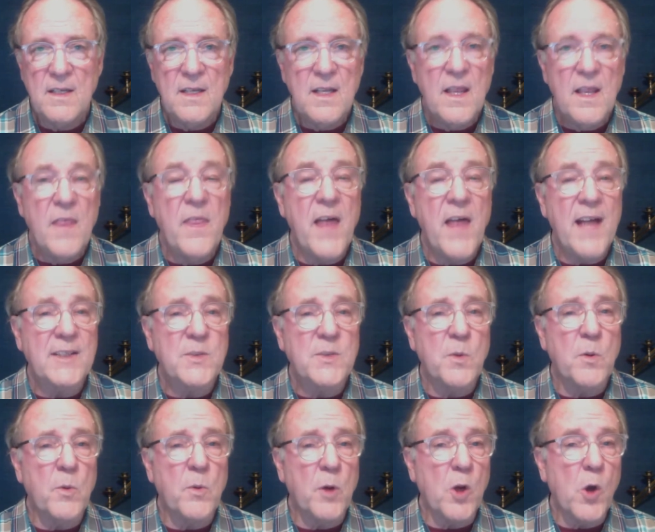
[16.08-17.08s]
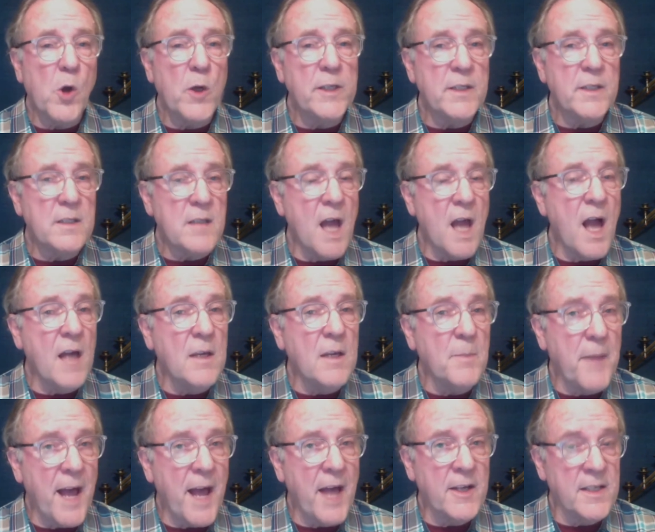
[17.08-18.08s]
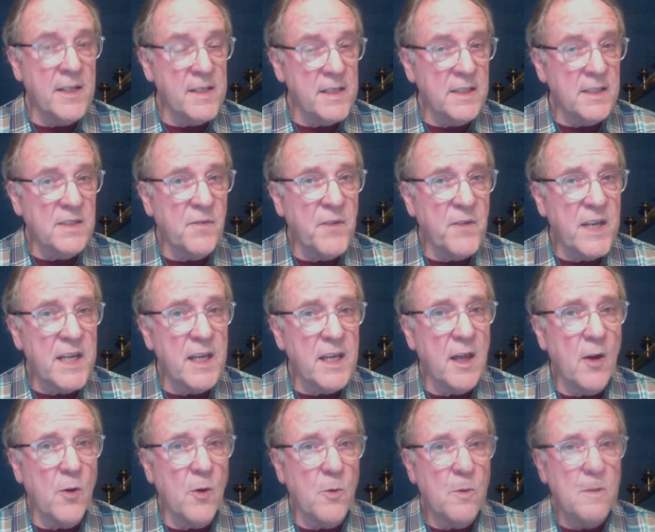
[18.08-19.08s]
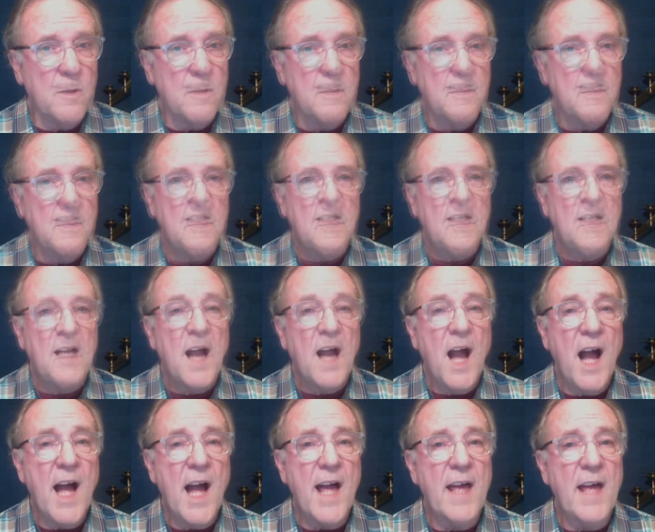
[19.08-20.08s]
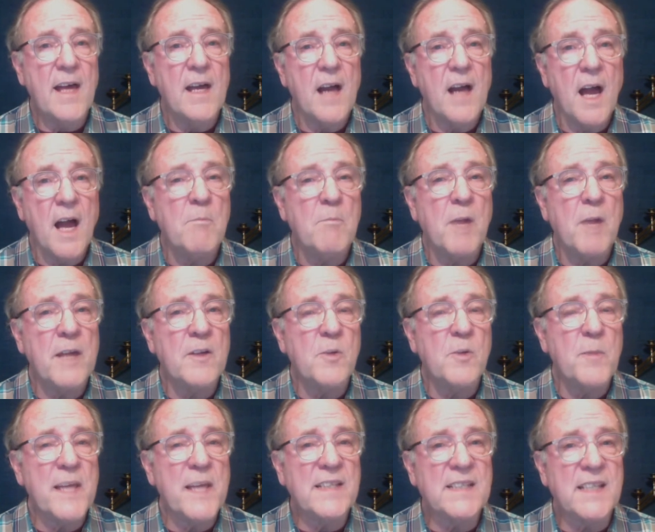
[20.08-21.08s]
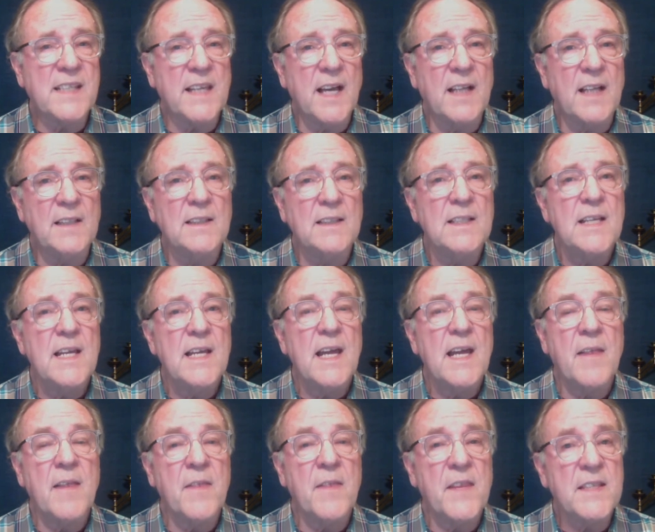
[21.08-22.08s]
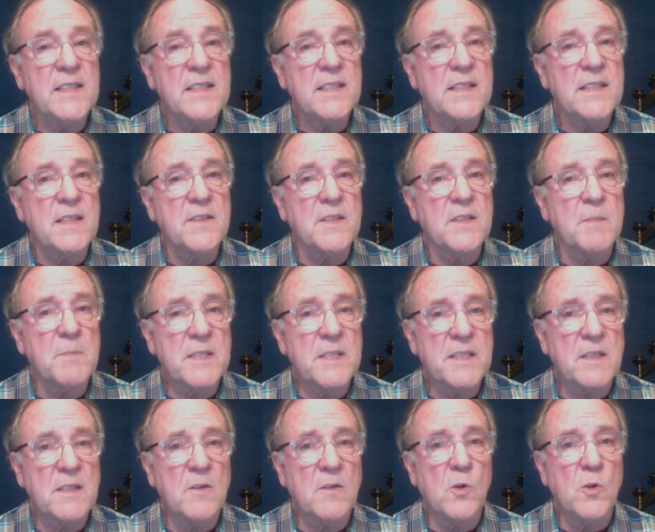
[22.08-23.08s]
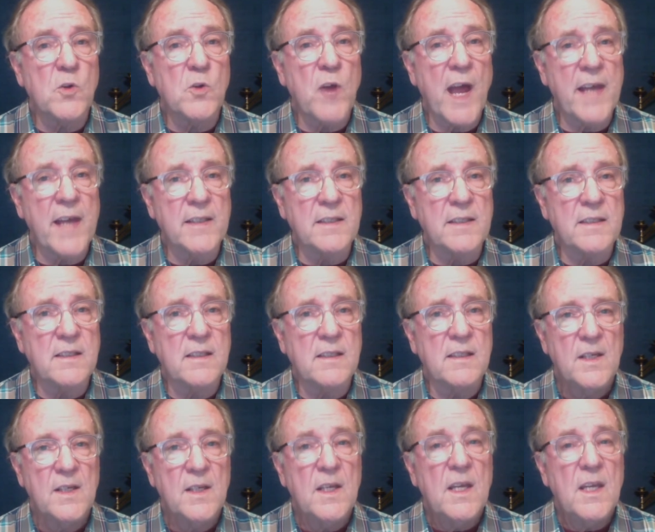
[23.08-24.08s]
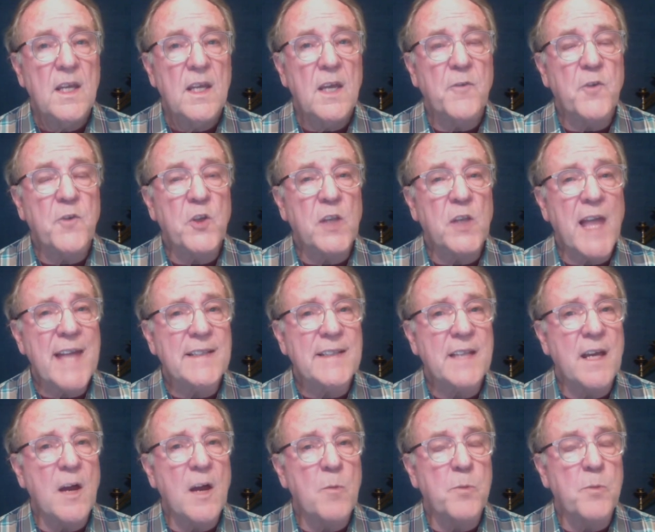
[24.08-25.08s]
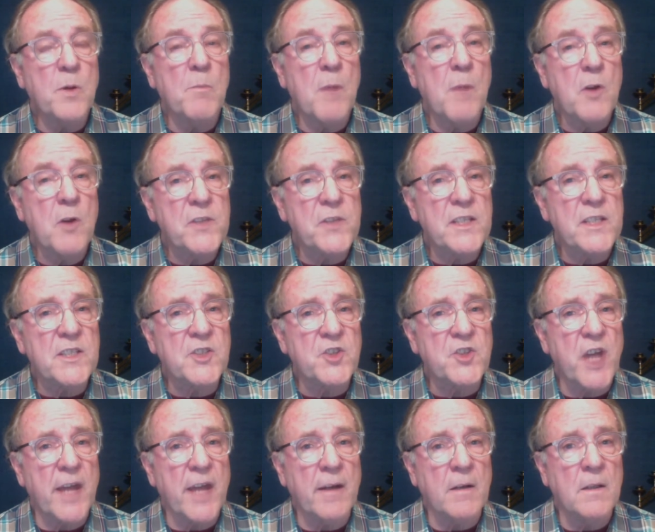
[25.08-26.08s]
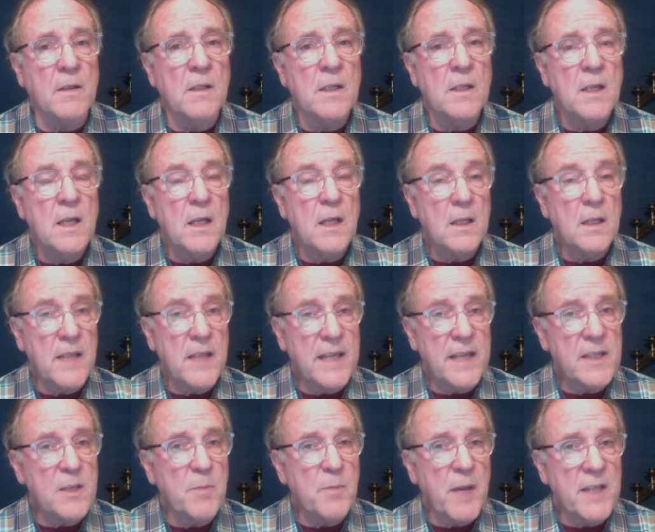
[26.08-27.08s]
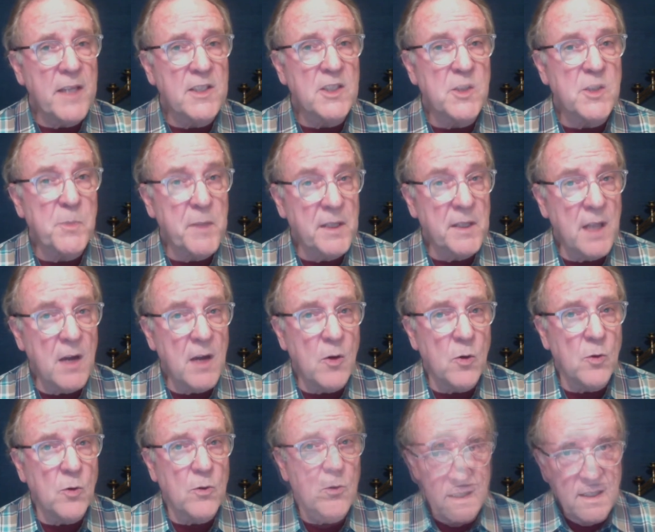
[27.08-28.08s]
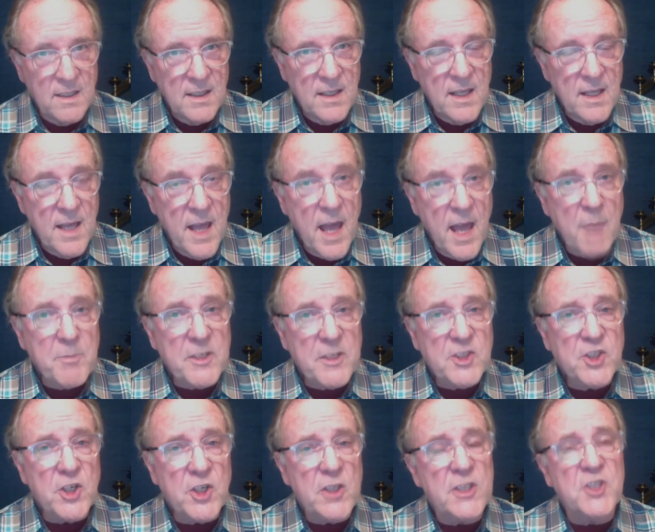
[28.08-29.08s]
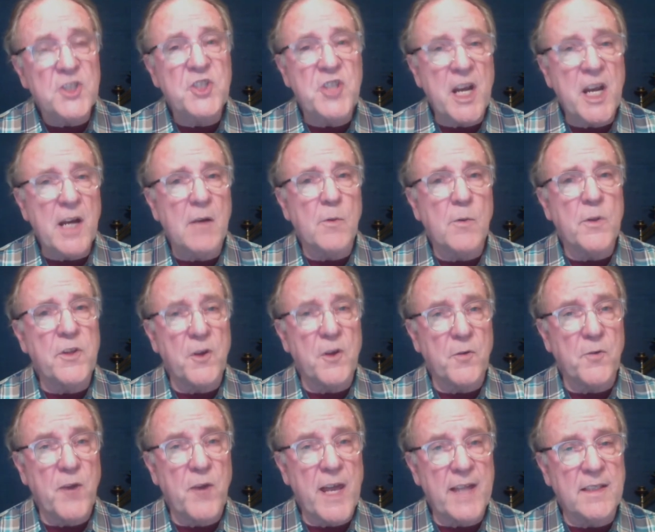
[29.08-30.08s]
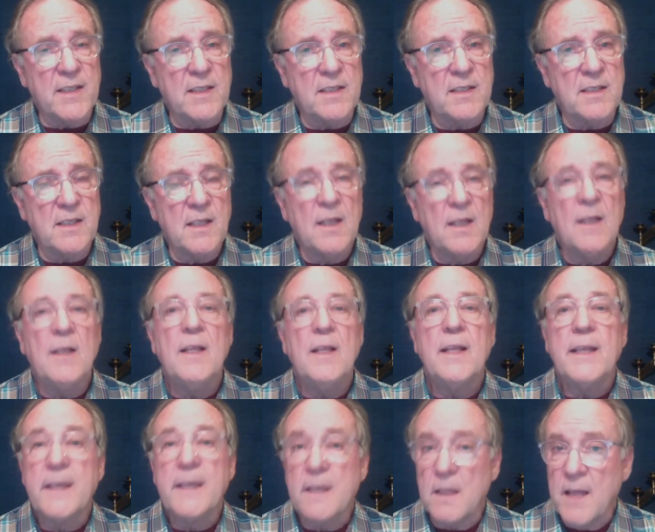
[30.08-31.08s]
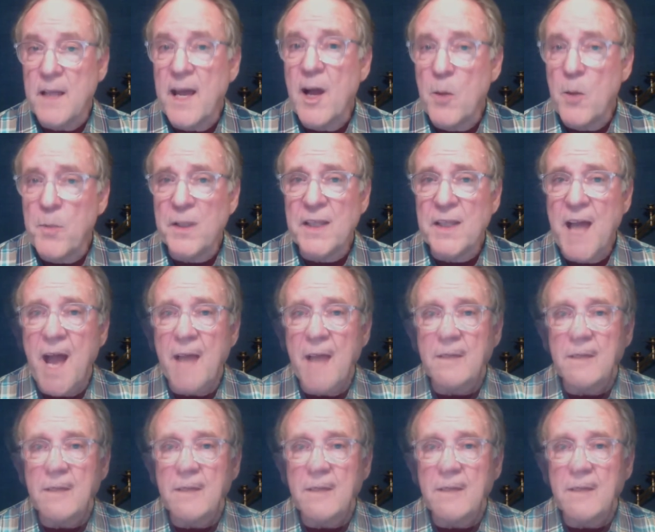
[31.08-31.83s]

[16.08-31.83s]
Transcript: That's what we're going to talk about in this video. Hi, I'm Maciel, and this is The Mystical Christ. If you'd like to help promote this channel, click the buttons below, and be sure to share it with your friends. It'll help a lot.